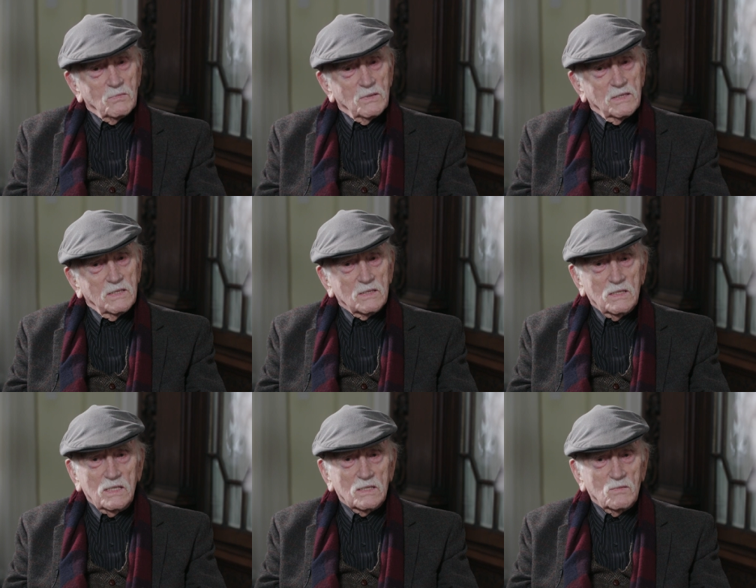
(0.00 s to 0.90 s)
but he's,
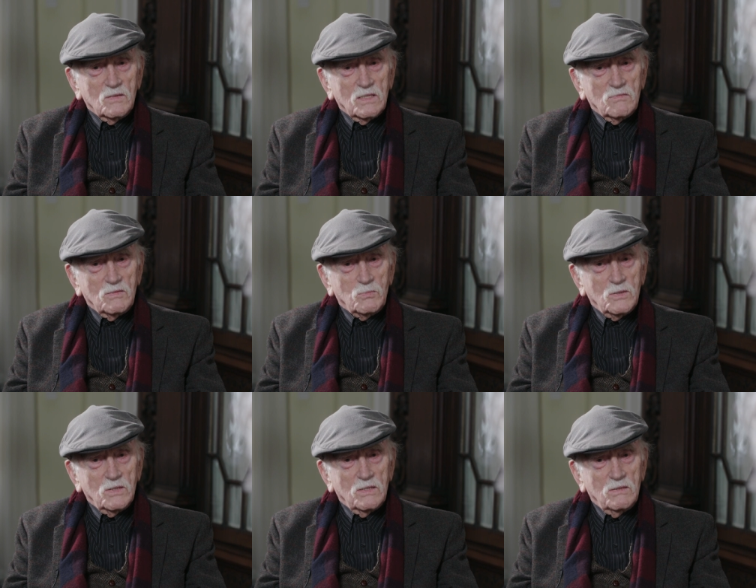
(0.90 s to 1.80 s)
he's a wonderful
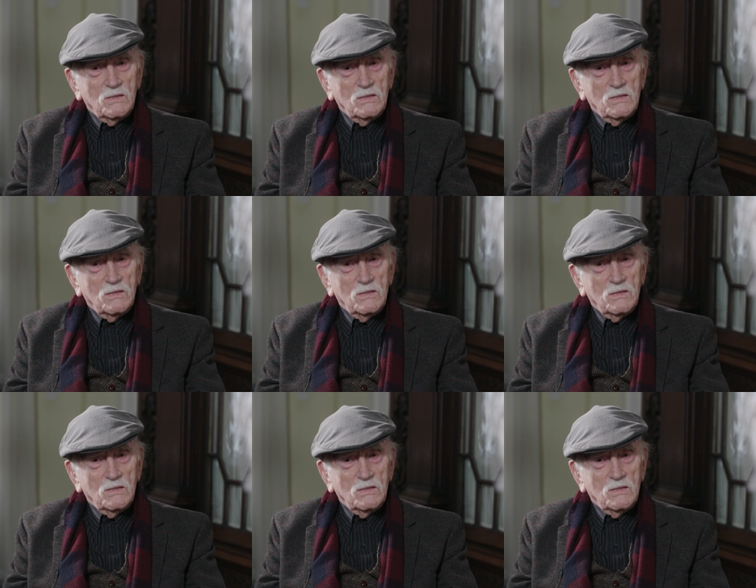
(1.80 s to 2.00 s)
poet.